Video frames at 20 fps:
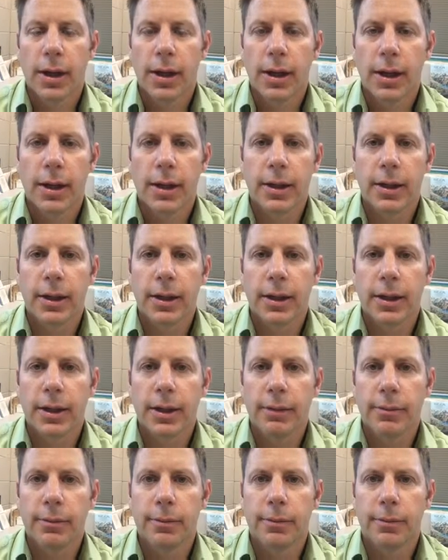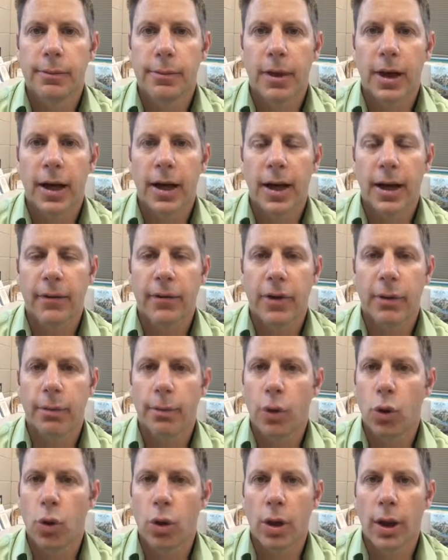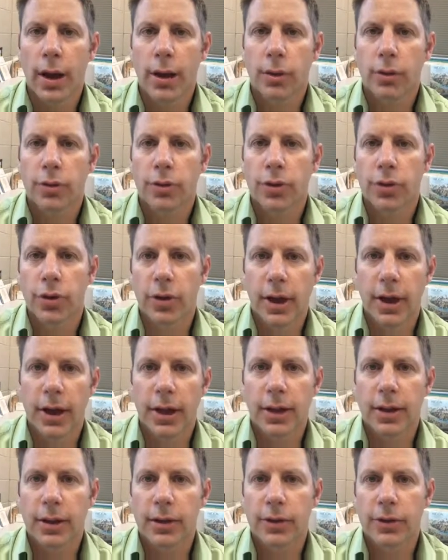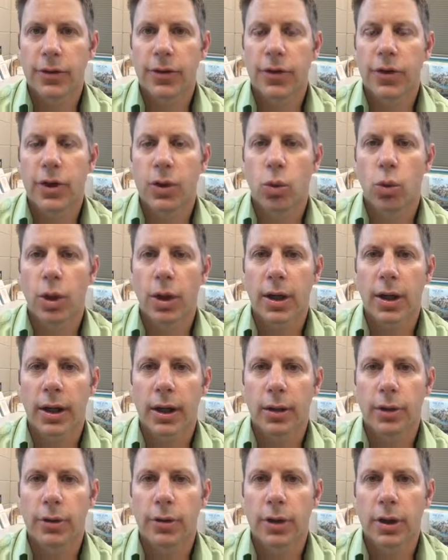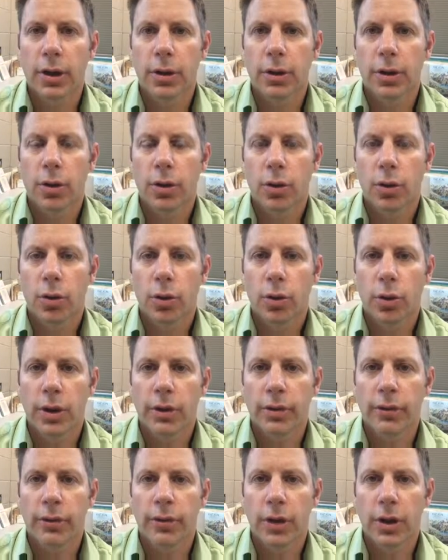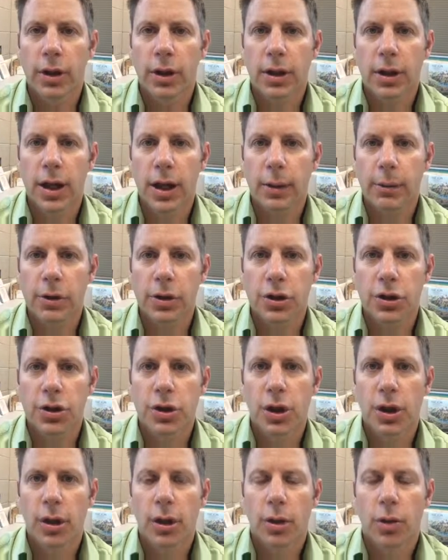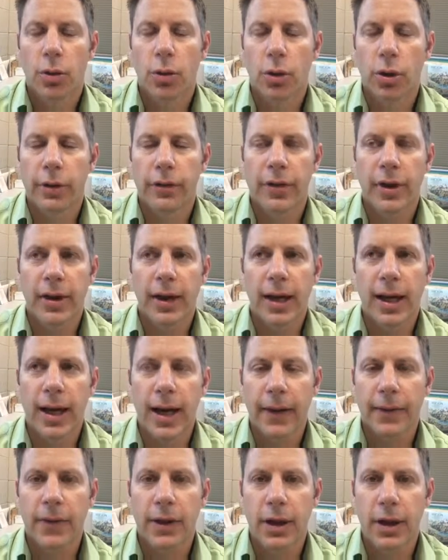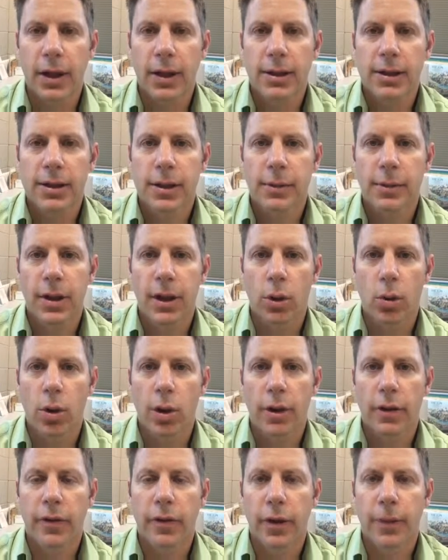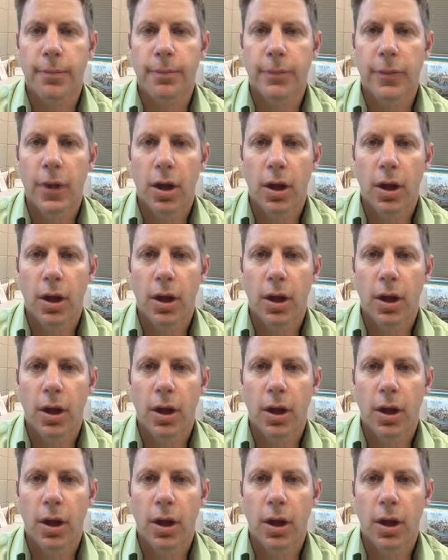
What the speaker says: and I have them pull out so that I can see what kind of learning we've accomplished, or if they got the concept that I wanted them.